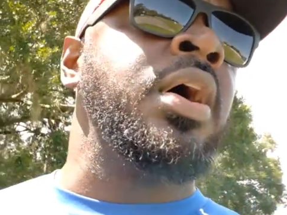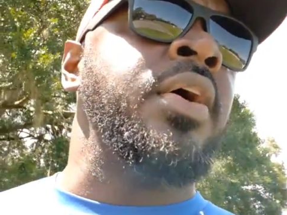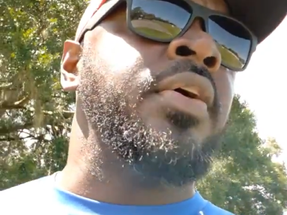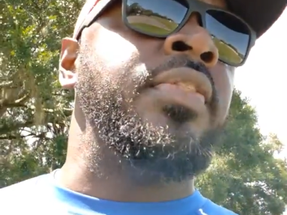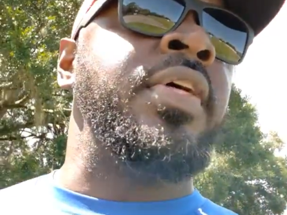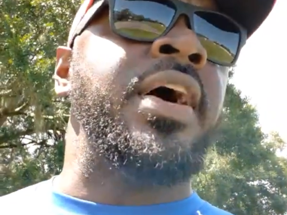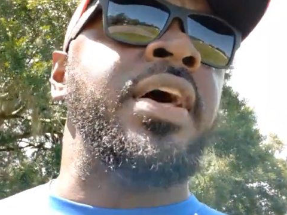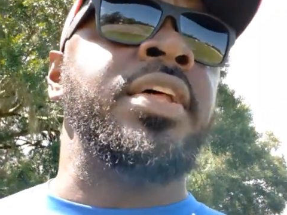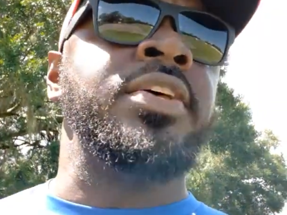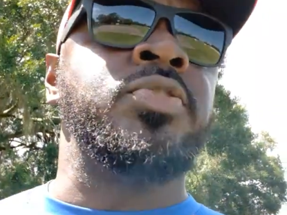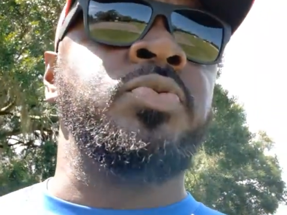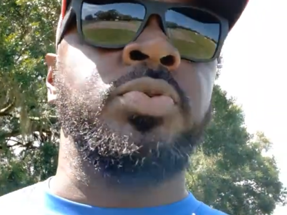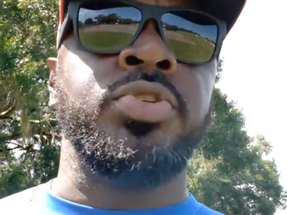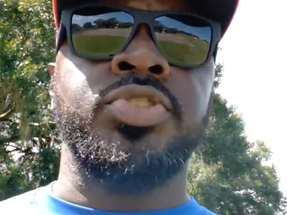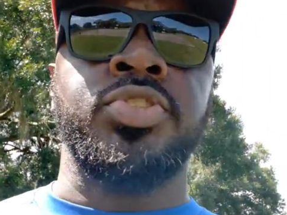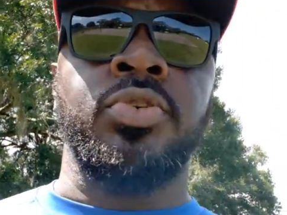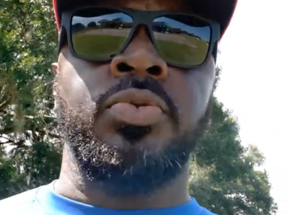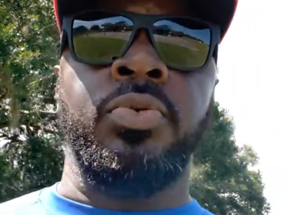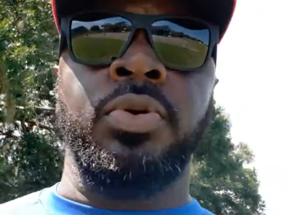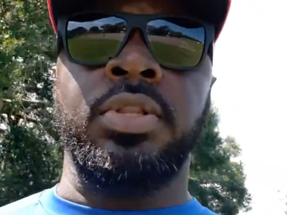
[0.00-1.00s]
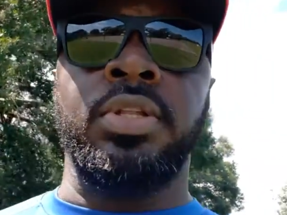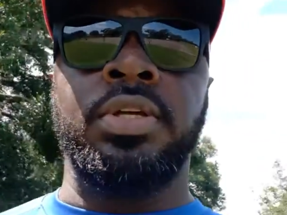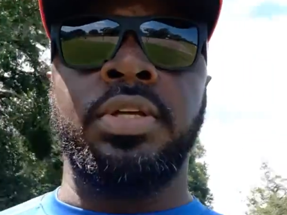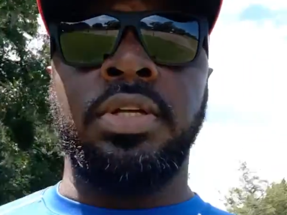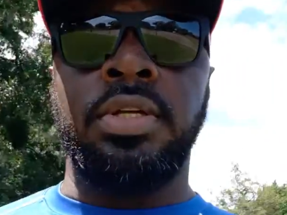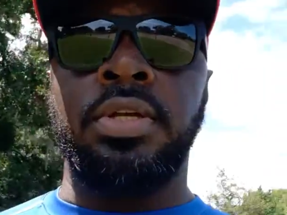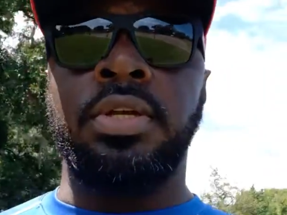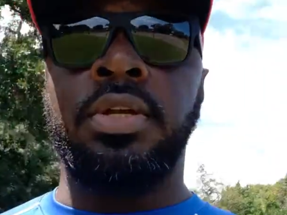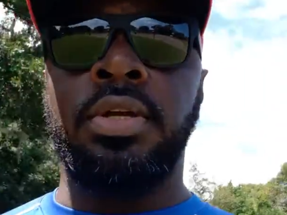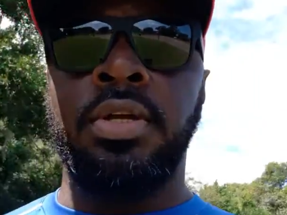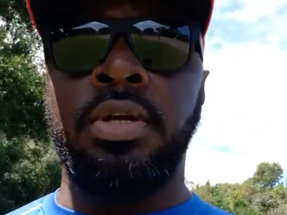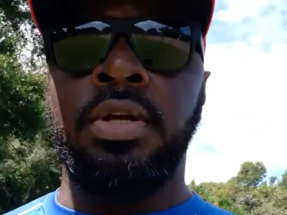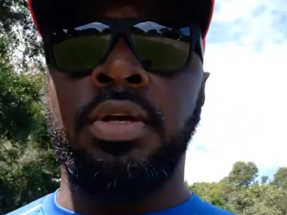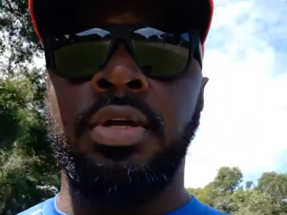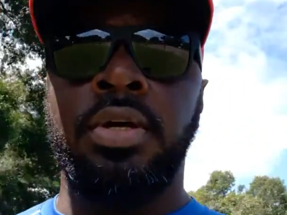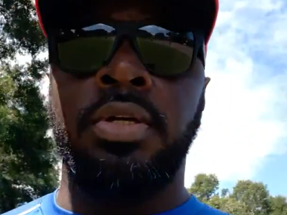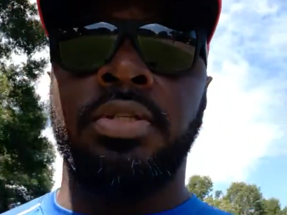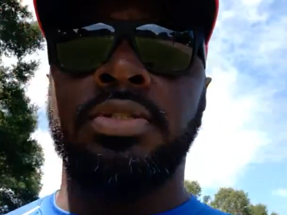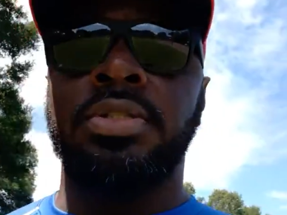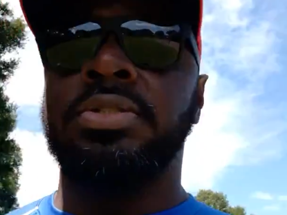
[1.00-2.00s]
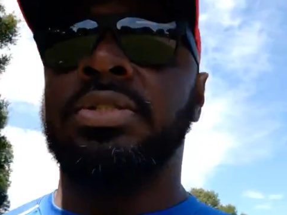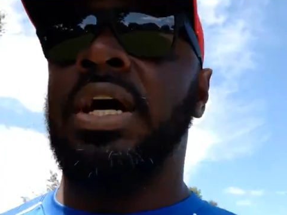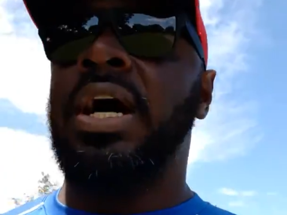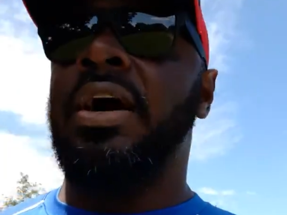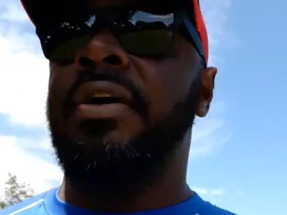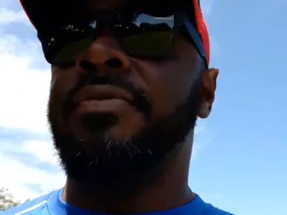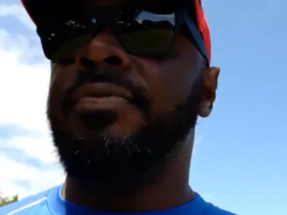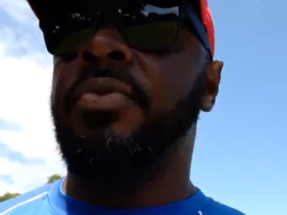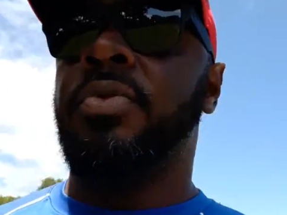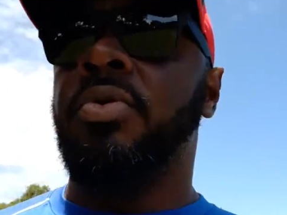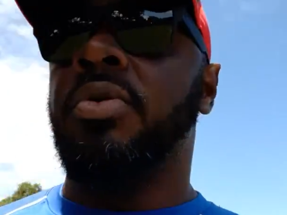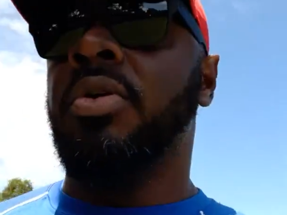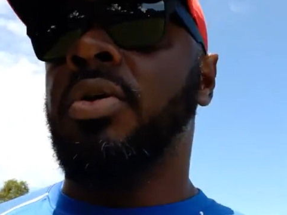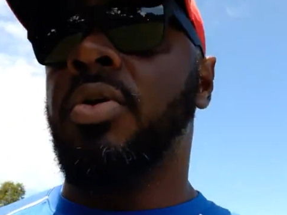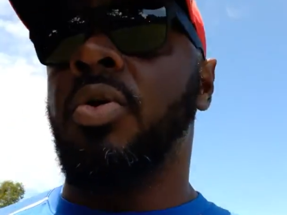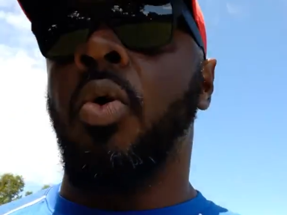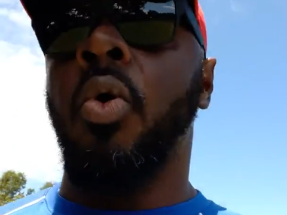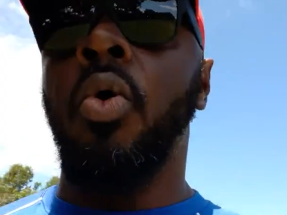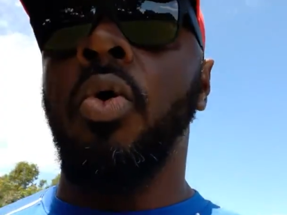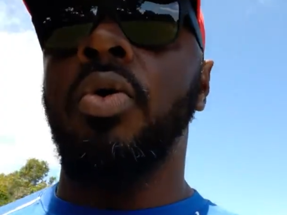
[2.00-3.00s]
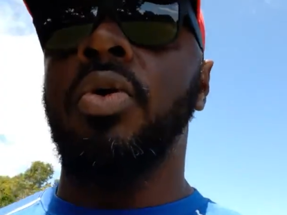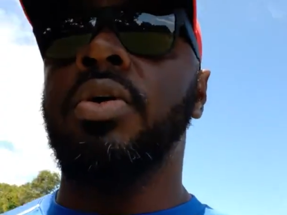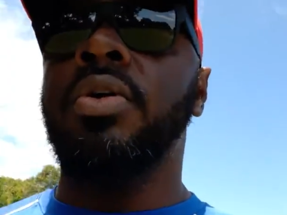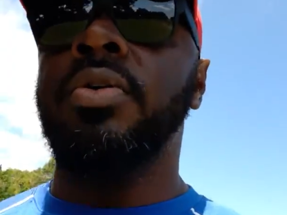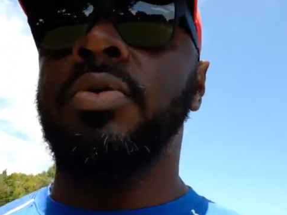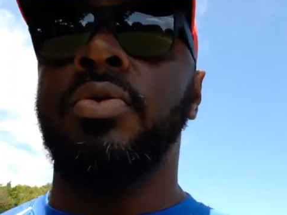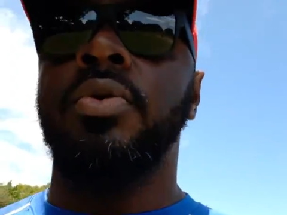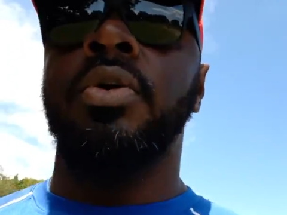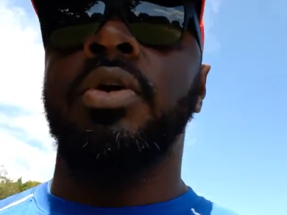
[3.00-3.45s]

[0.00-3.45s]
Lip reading: that is what you're willing to die for, or